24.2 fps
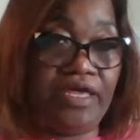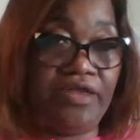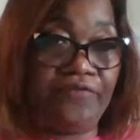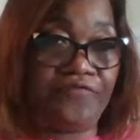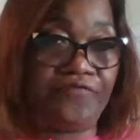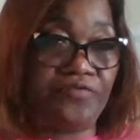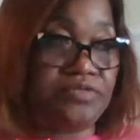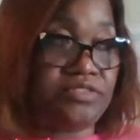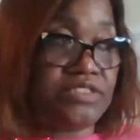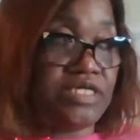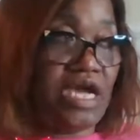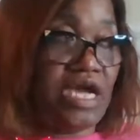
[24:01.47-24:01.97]
had
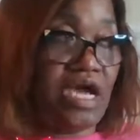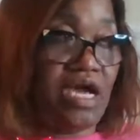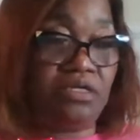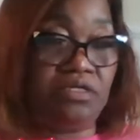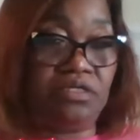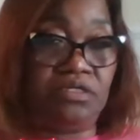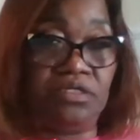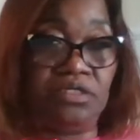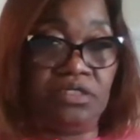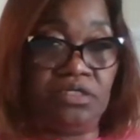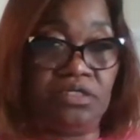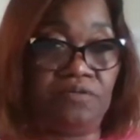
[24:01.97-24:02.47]
it from
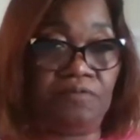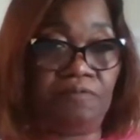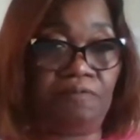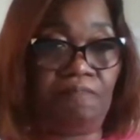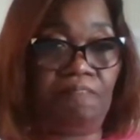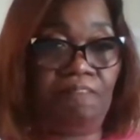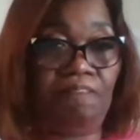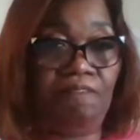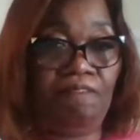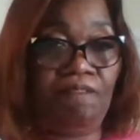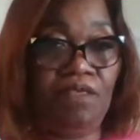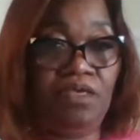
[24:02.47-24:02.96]
childhood
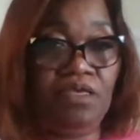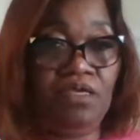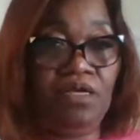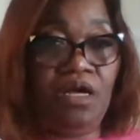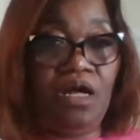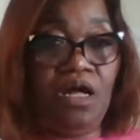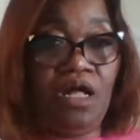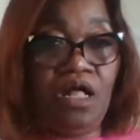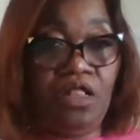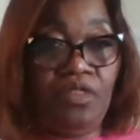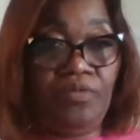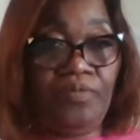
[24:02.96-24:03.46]

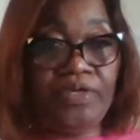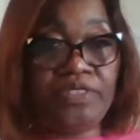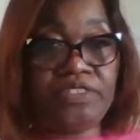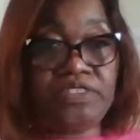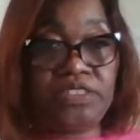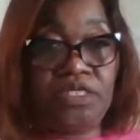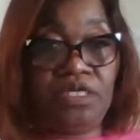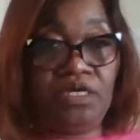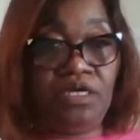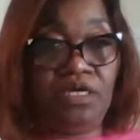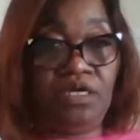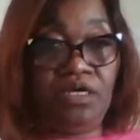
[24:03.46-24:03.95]
all the way
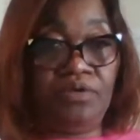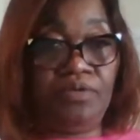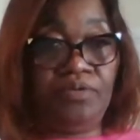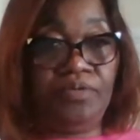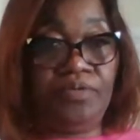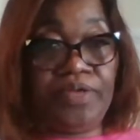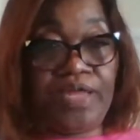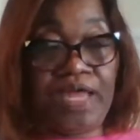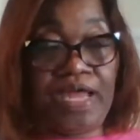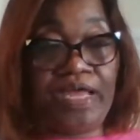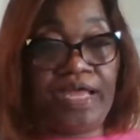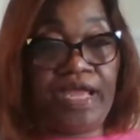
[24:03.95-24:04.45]
till
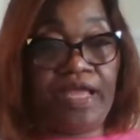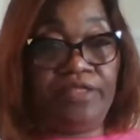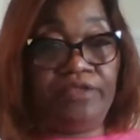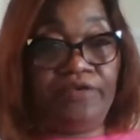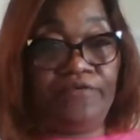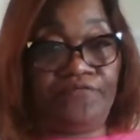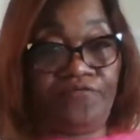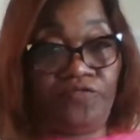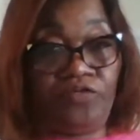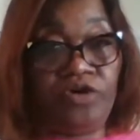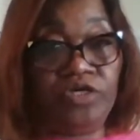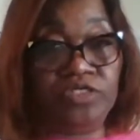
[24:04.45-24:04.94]
when I got
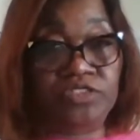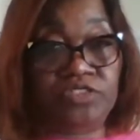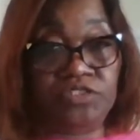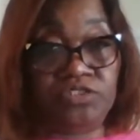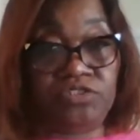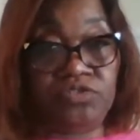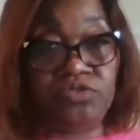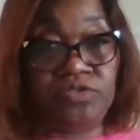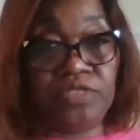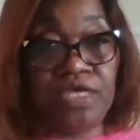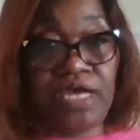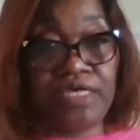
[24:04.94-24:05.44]
divorced
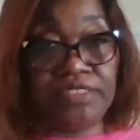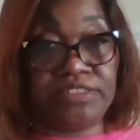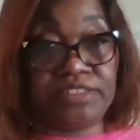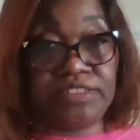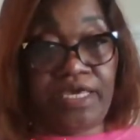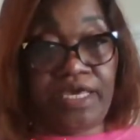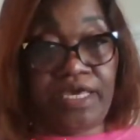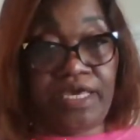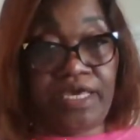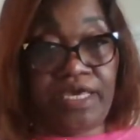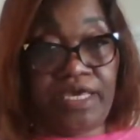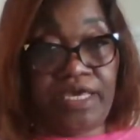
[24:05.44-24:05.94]
in
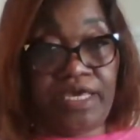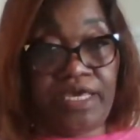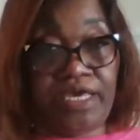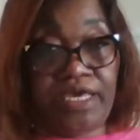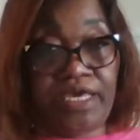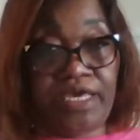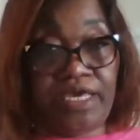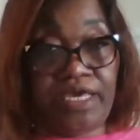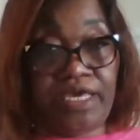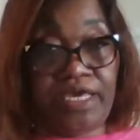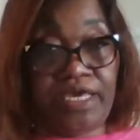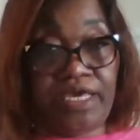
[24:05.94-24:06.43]
2008.
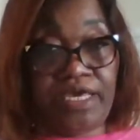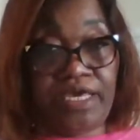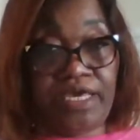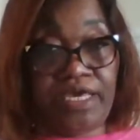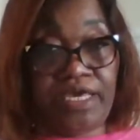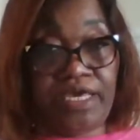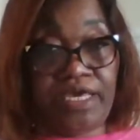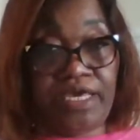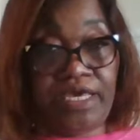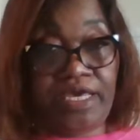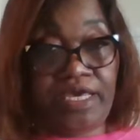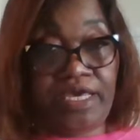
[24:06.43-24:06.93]

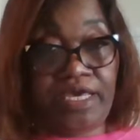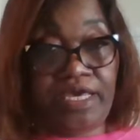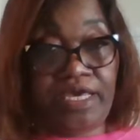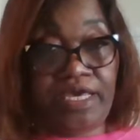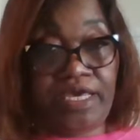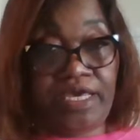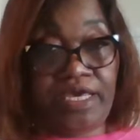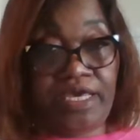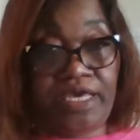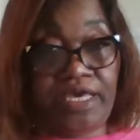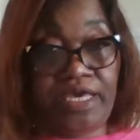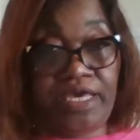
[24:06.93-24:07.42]
And probably
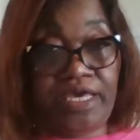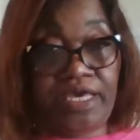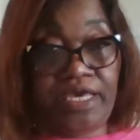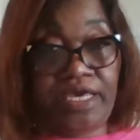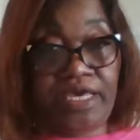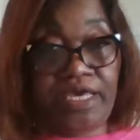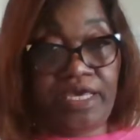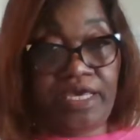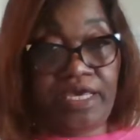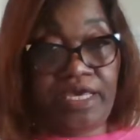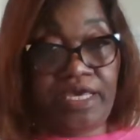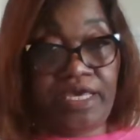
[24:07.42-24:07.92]
about
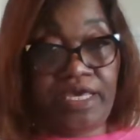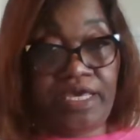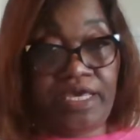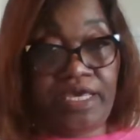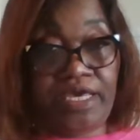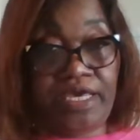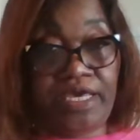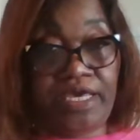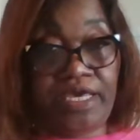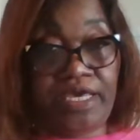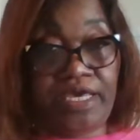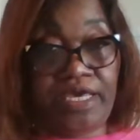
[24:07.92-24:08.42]
2009,
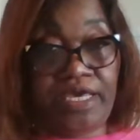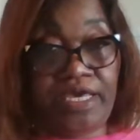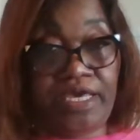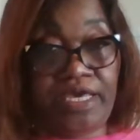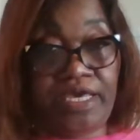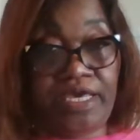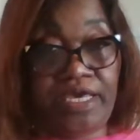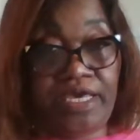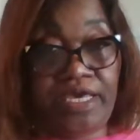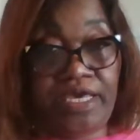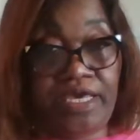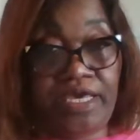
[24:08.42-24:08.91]

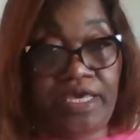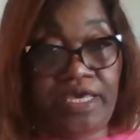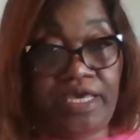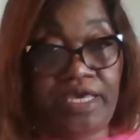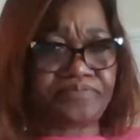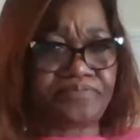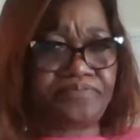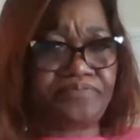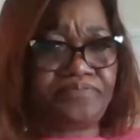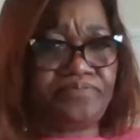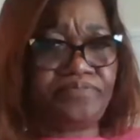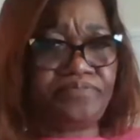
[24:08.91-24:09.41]
2010,
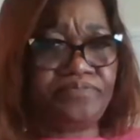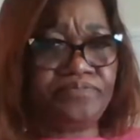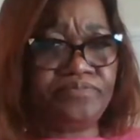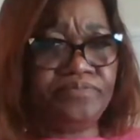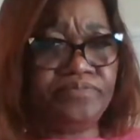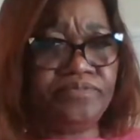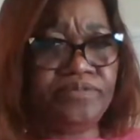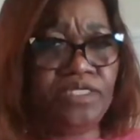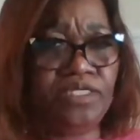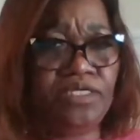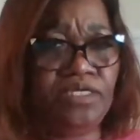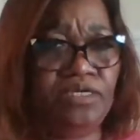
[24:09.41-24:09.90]

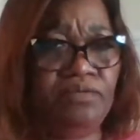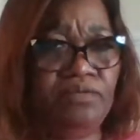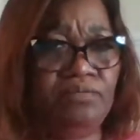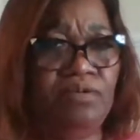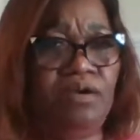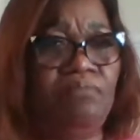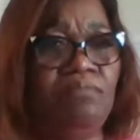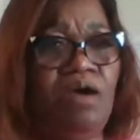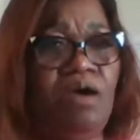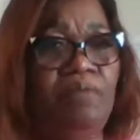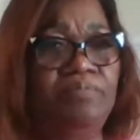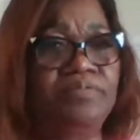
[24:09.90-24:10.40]

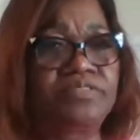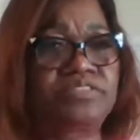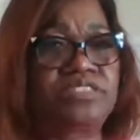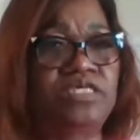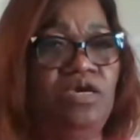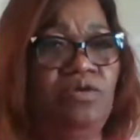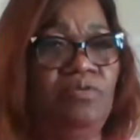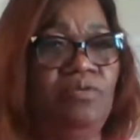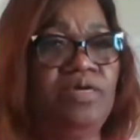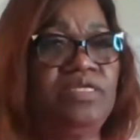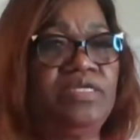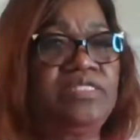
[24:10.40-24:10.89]
my mama
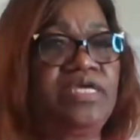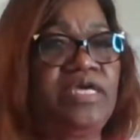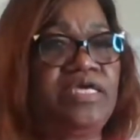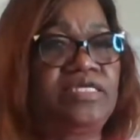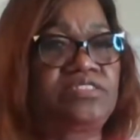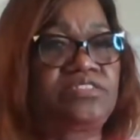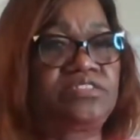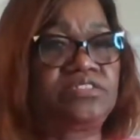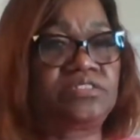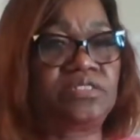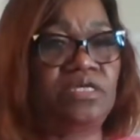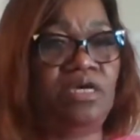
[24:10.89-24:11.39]
said one
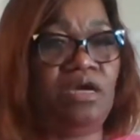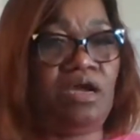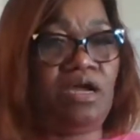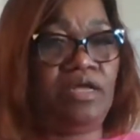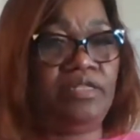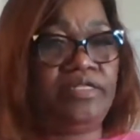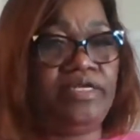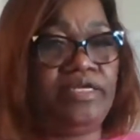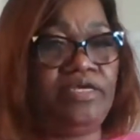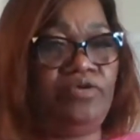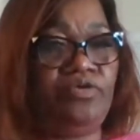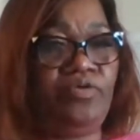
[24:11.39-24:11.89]
day, she said,
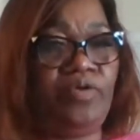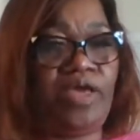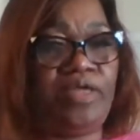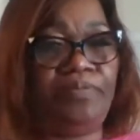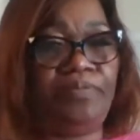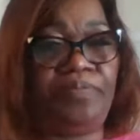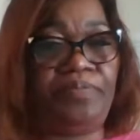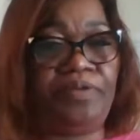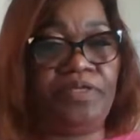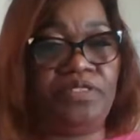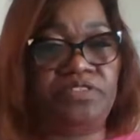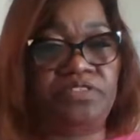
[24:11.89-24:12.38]
Arlene, you
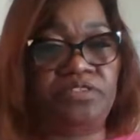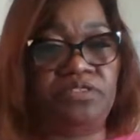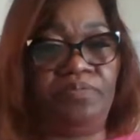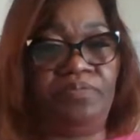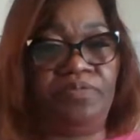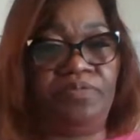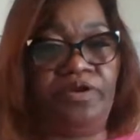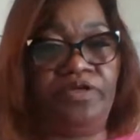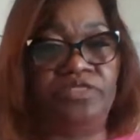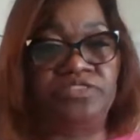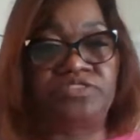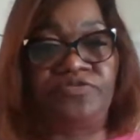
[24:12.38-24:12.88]
hadn't been to
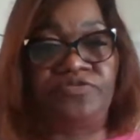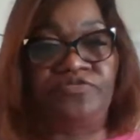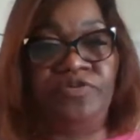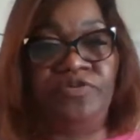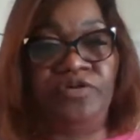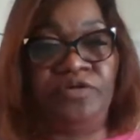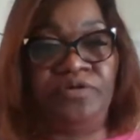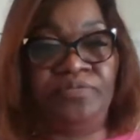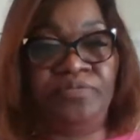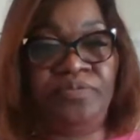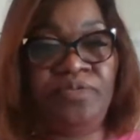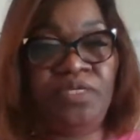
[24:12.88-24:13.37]
the emergency
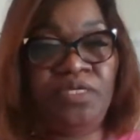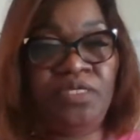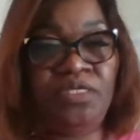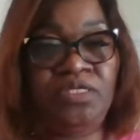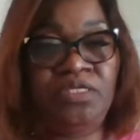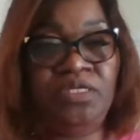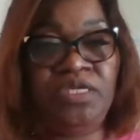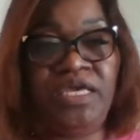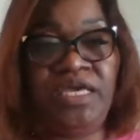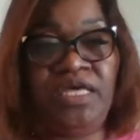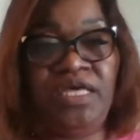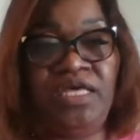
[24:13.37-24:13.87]
room
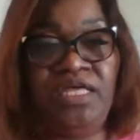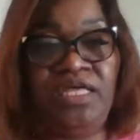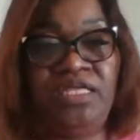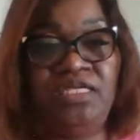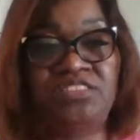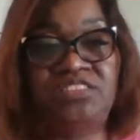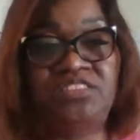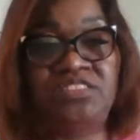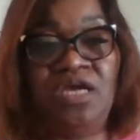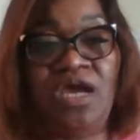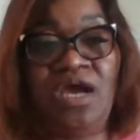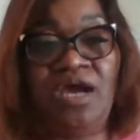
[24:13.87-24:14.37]
to get
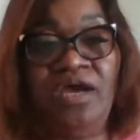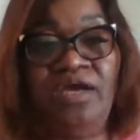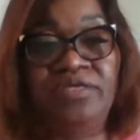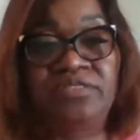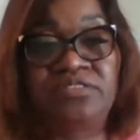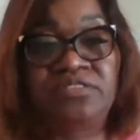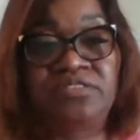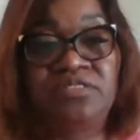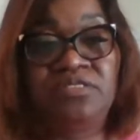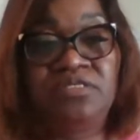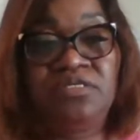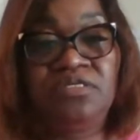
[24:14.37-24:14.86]
any
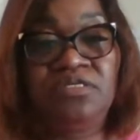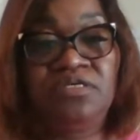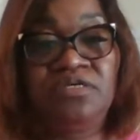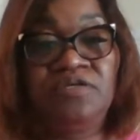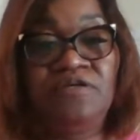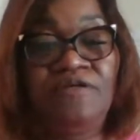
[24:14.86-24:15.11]
shots.